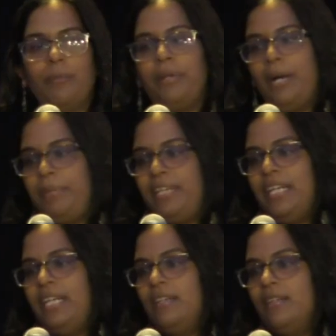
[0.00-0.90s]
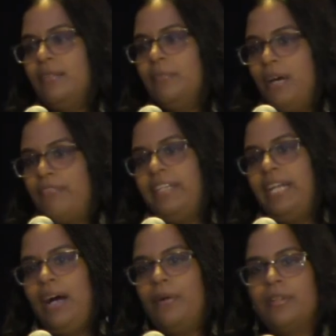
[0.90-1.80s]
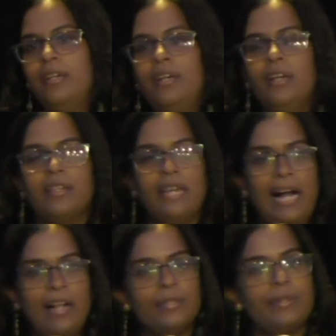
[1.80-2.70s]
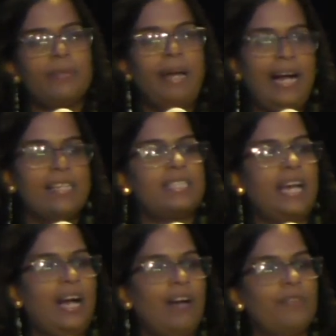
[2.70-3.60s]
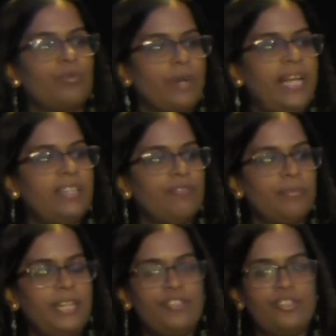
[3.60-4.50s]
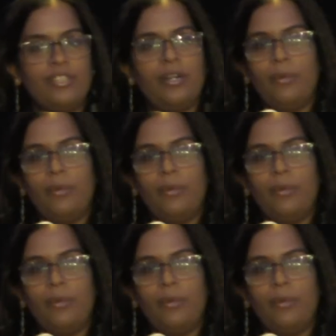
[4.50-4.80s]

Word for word: puppy in, muffin out. The algorithm has to have the right information go